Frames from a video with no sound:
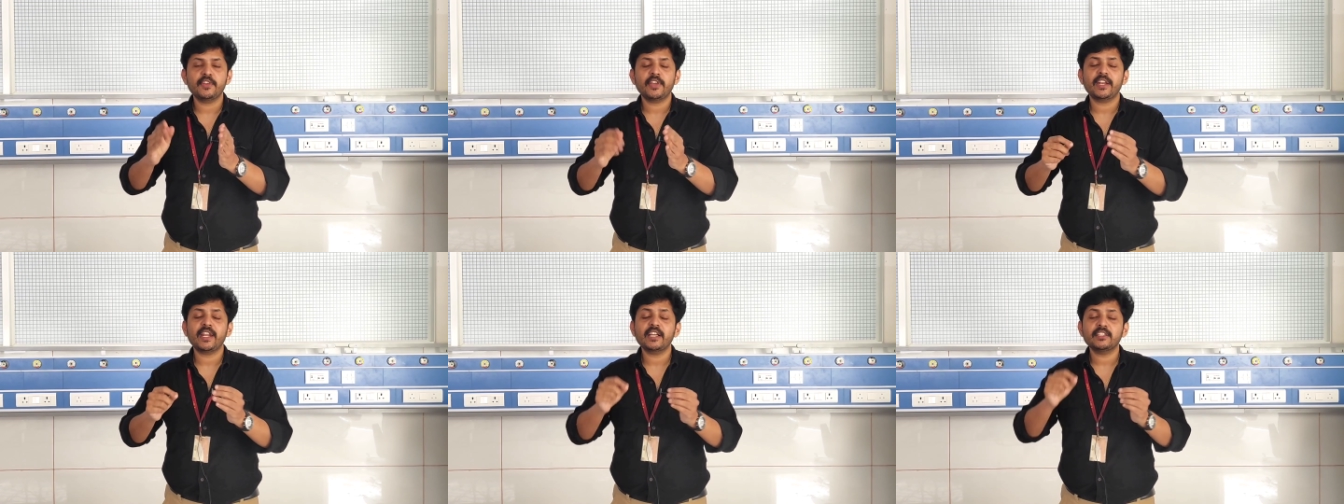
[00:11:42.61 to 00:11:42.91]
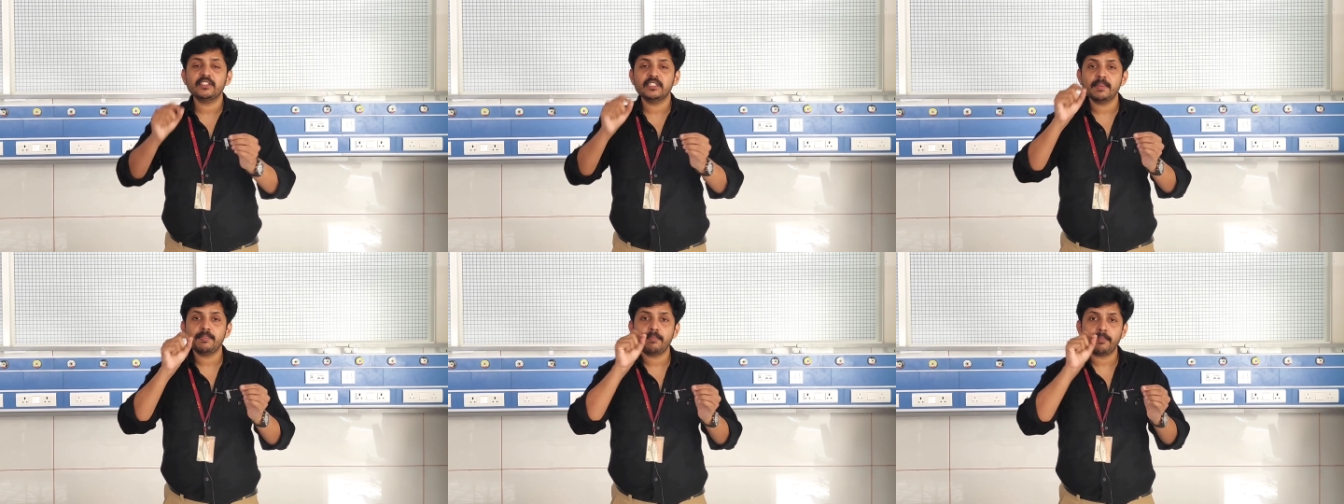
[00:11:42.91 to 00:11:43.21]
you can
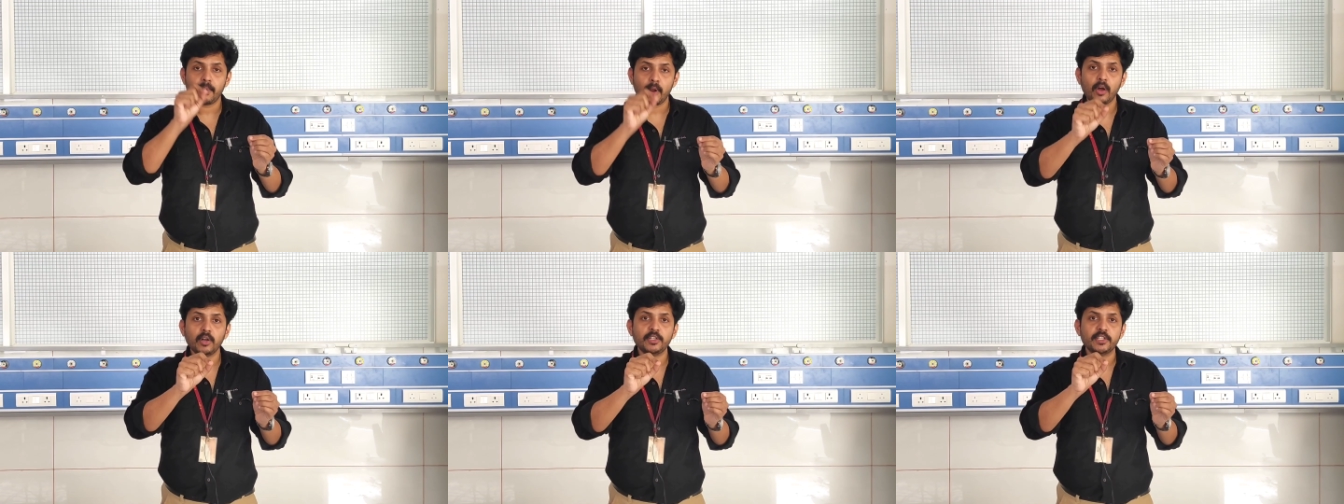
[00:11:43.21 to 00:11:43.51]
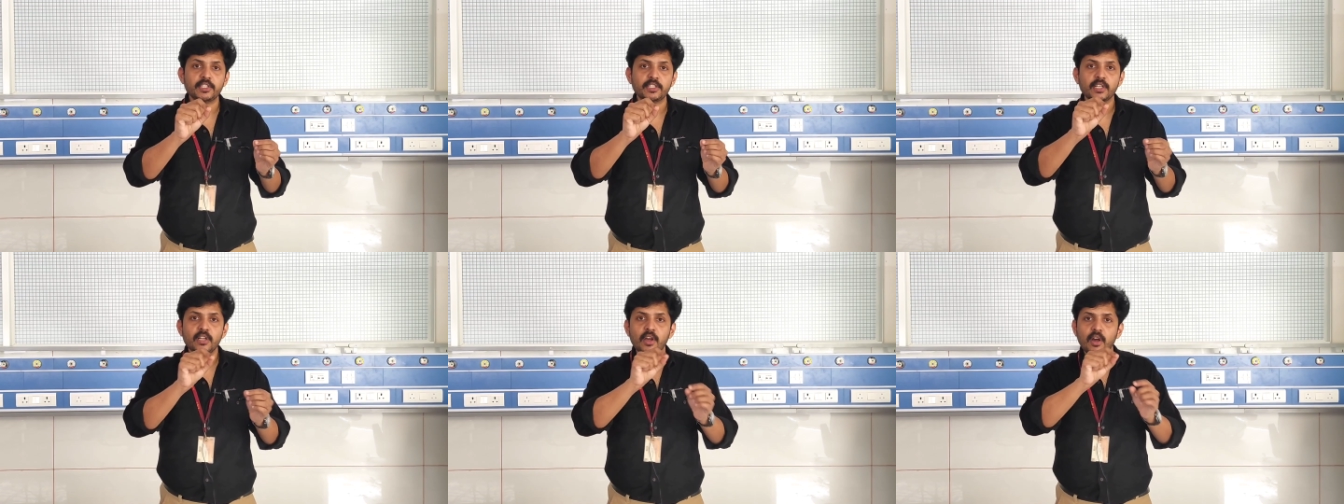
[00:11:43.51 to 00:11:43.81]
actually
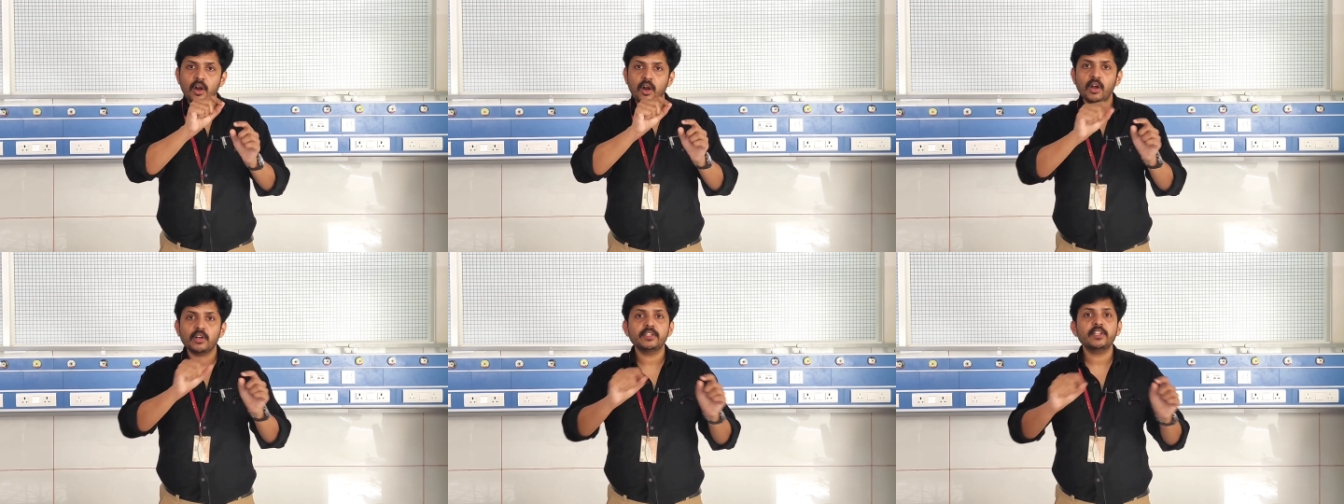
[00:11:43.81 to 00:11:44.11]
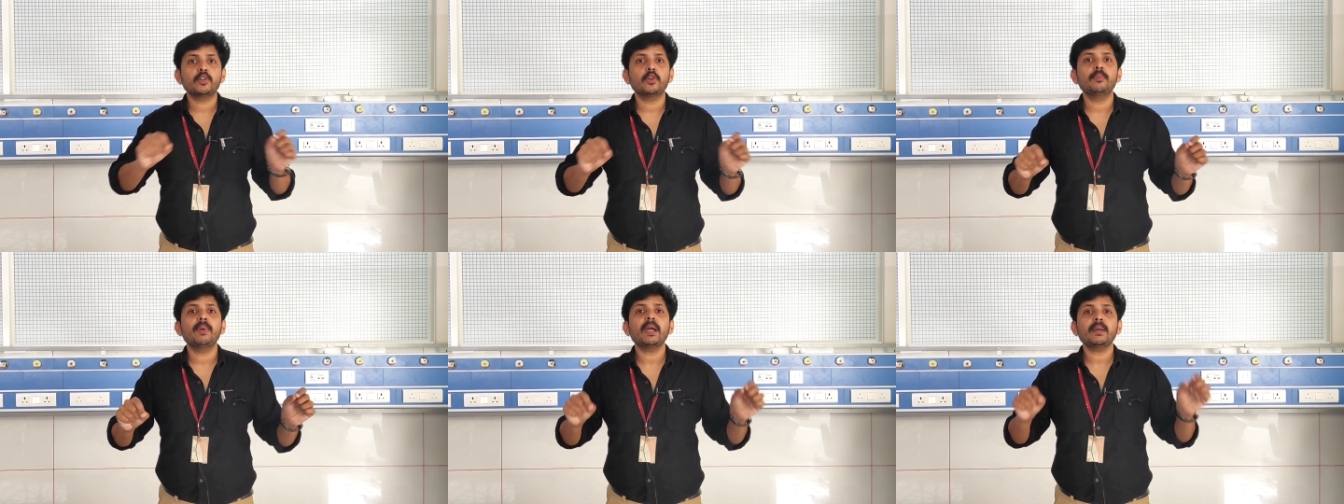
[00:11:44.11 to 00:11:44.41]
plot it on
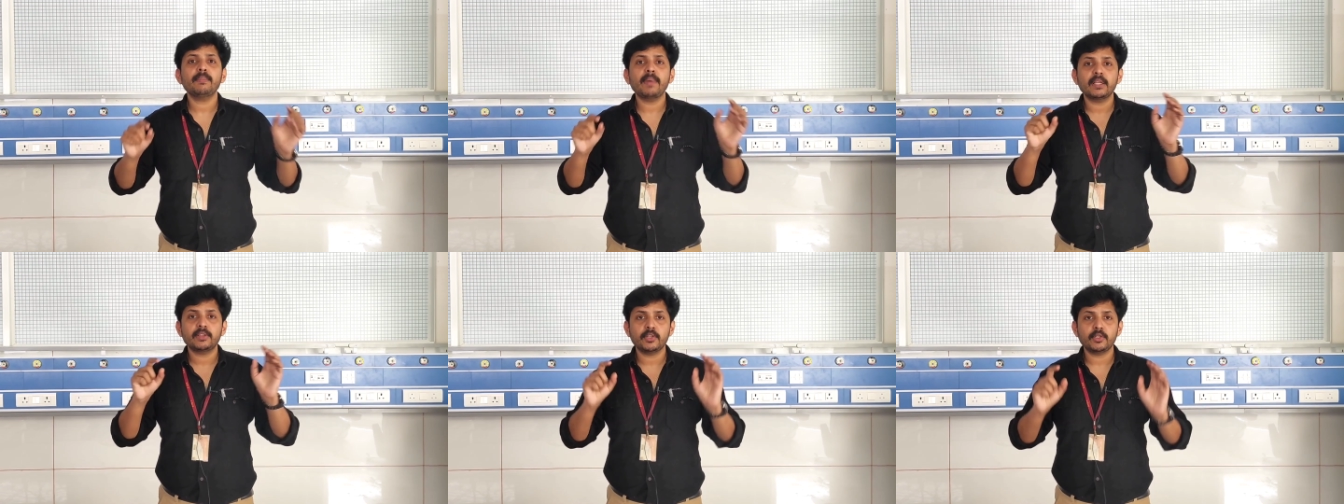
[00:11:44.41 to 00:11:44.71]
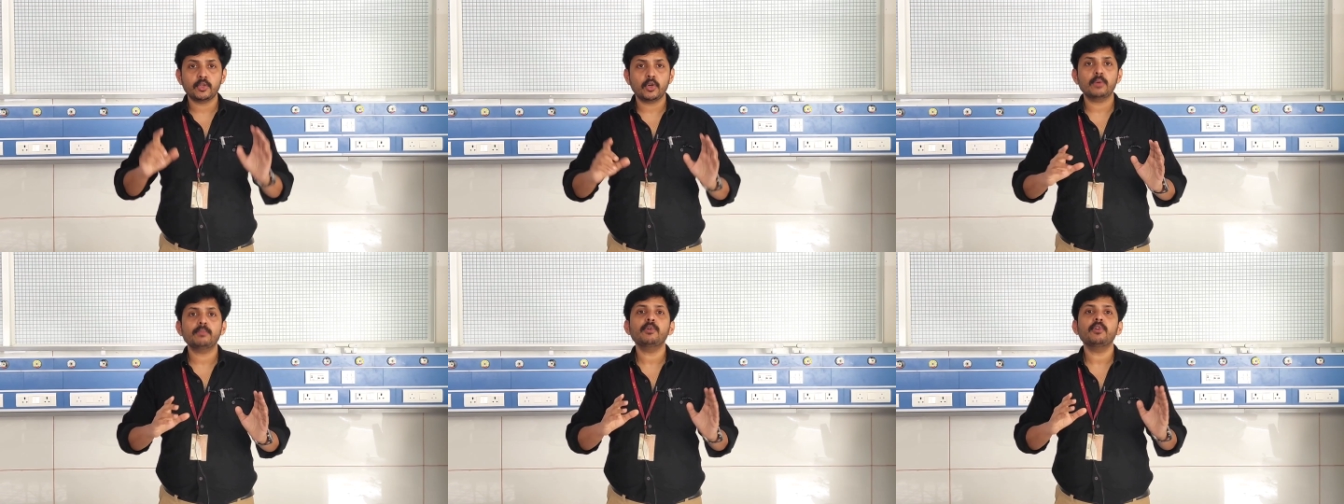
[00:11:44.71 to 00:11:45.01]
the
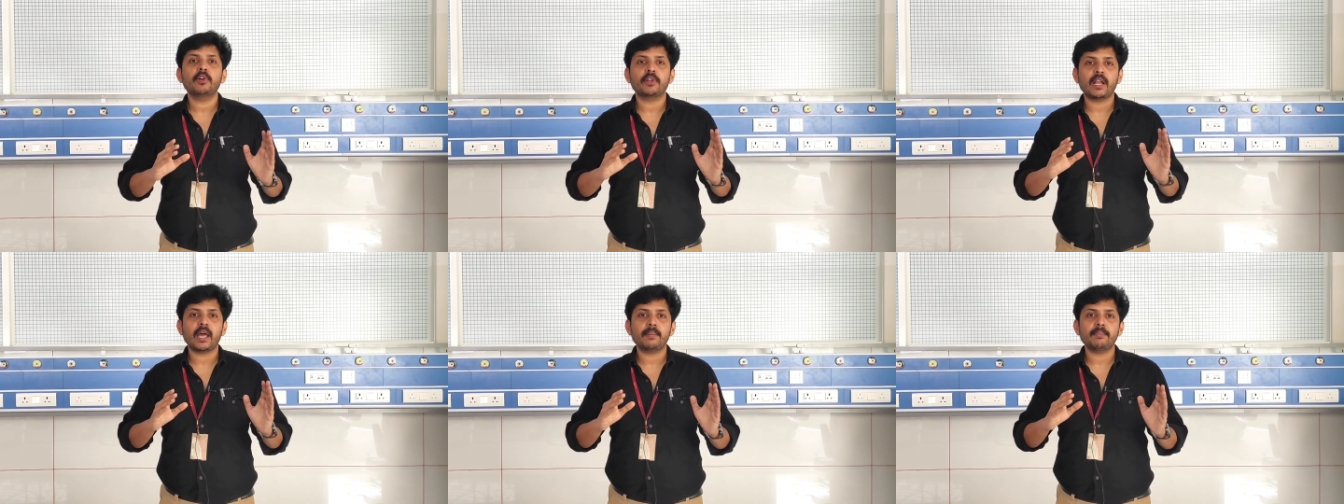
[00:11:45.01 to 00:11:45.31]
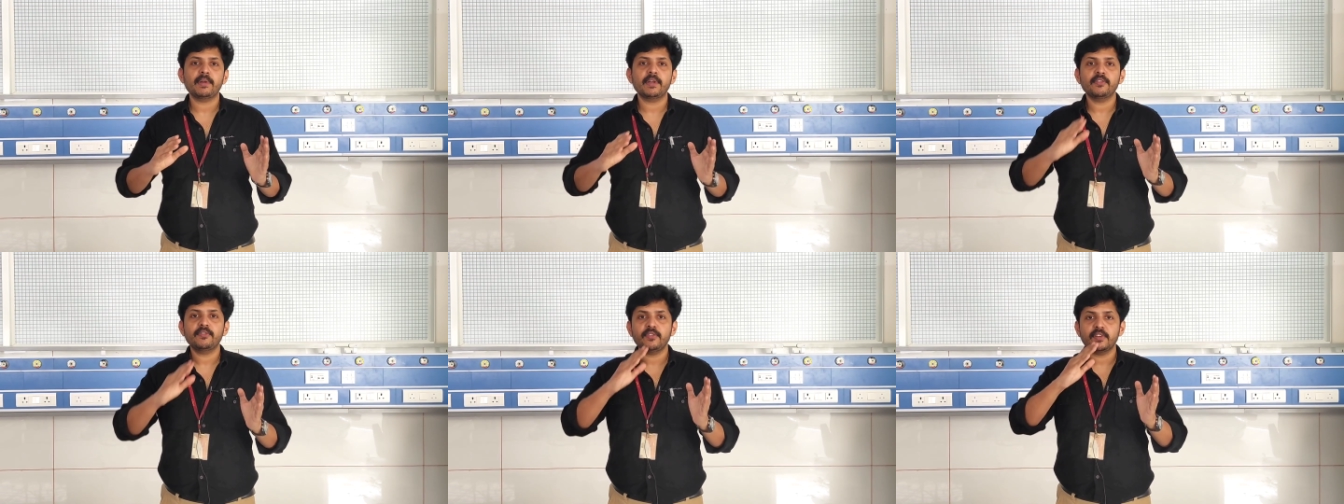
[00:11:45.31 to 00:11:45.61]
Rumack-Matthew
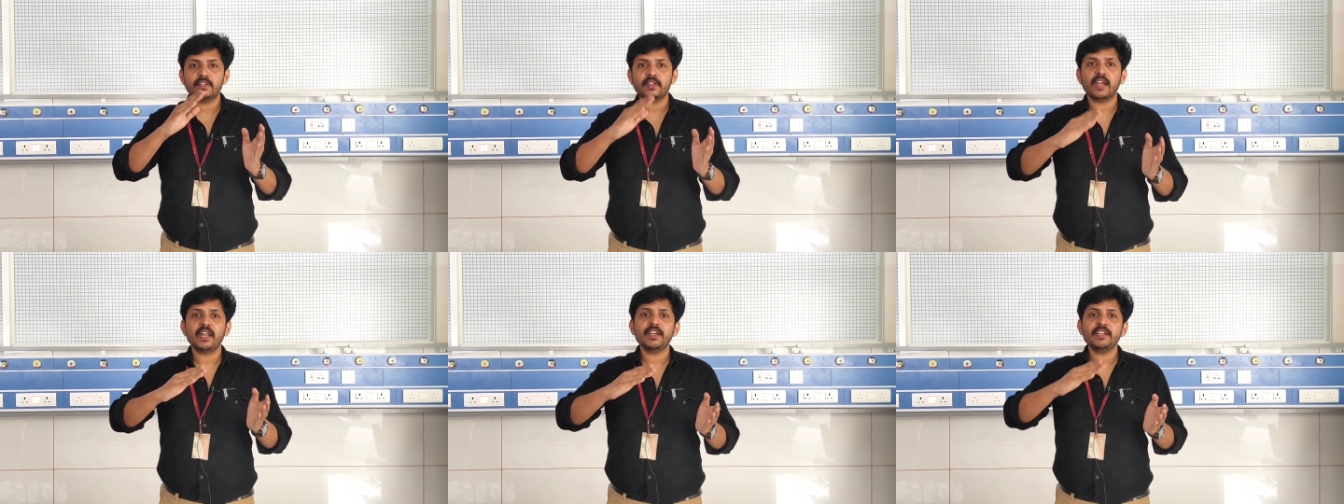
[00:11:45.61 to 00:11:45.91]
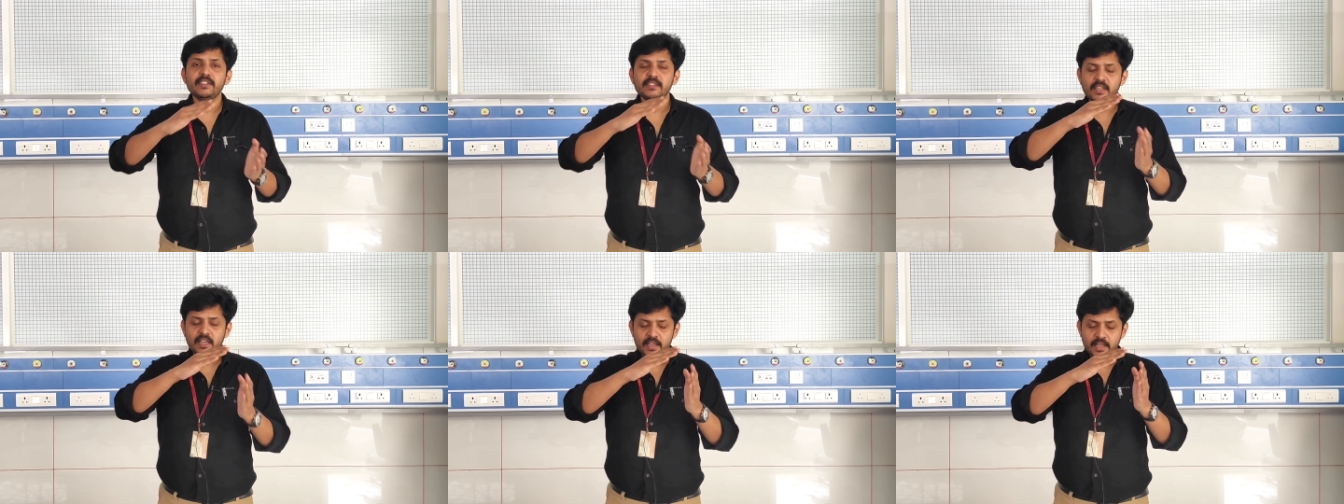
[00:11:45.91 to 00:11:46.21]
nomogram. If it
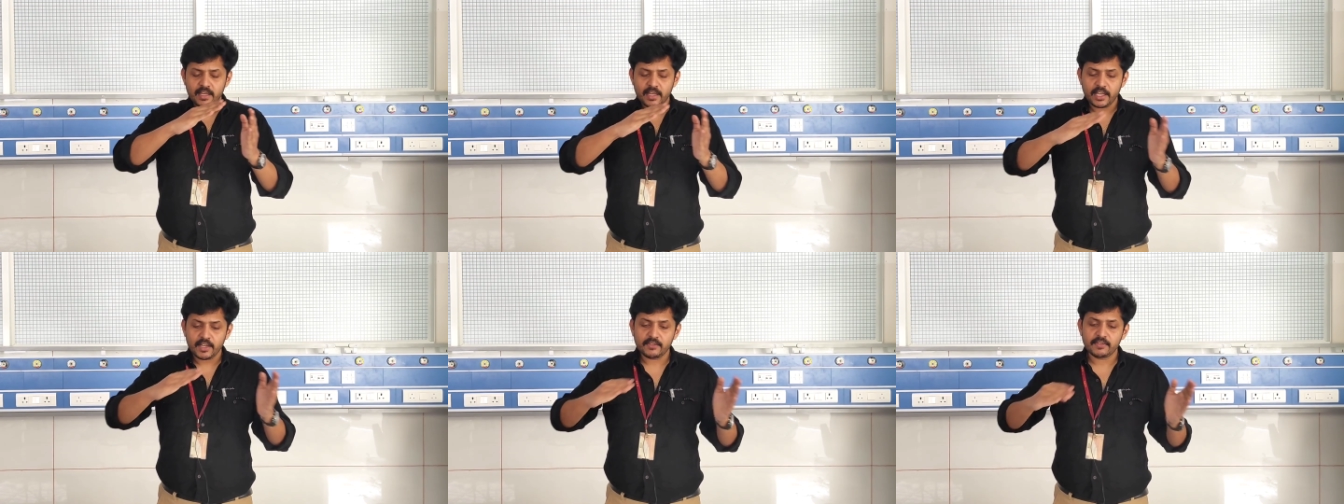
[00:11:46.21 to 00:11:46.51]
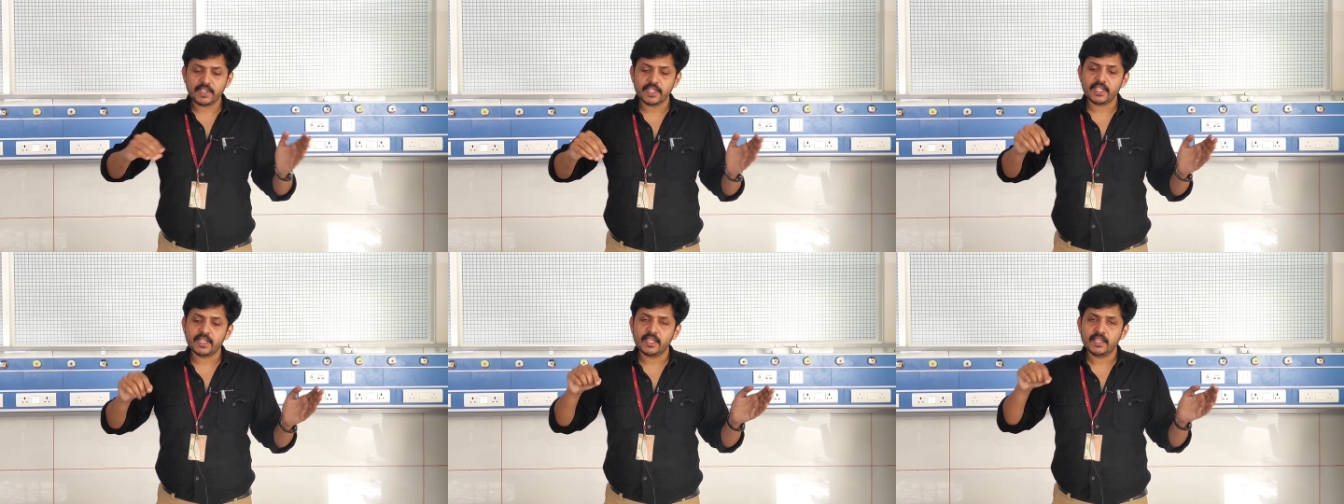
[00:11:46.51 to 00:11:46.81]
lies,
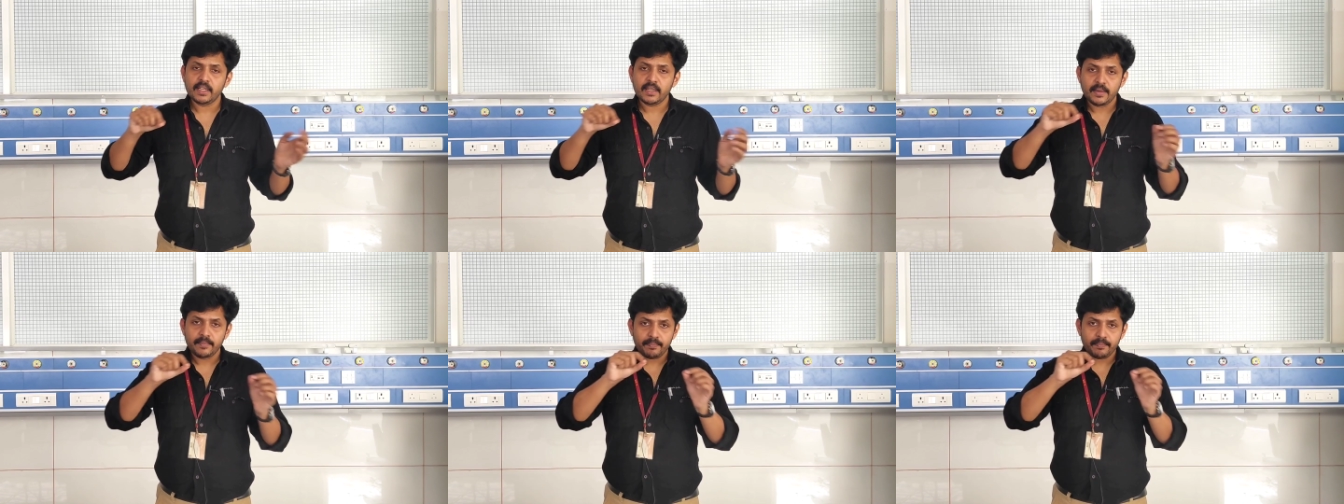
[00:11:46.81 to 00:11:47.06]
if the